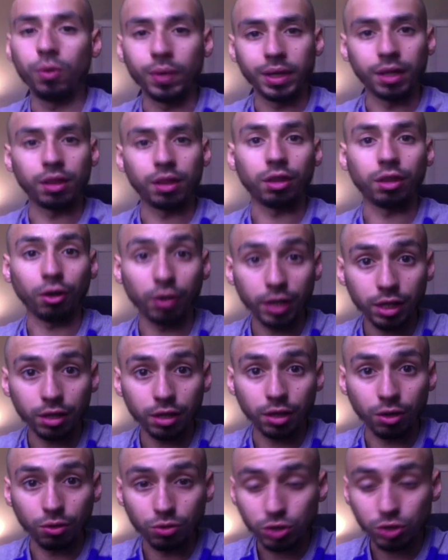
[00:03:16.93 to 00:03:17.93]
30
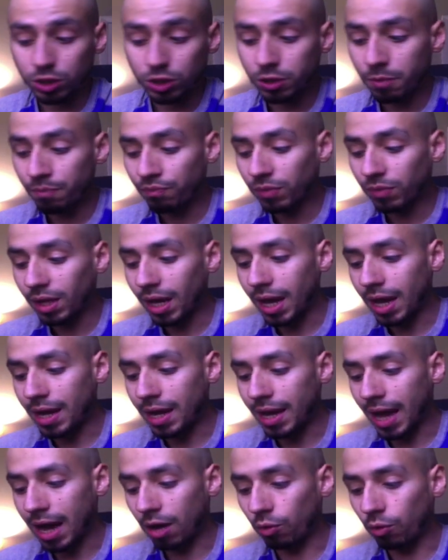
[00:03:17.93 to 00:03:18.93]
of those,
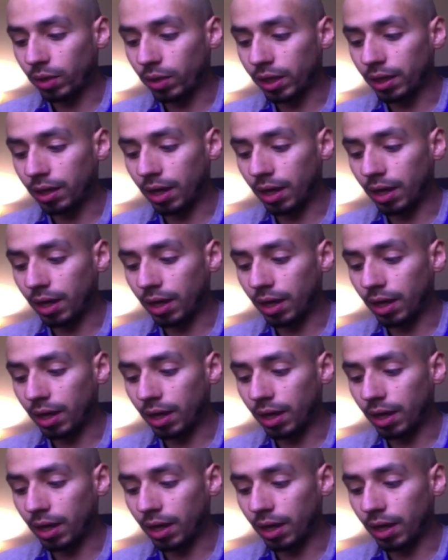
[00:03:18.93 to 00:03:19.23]
and now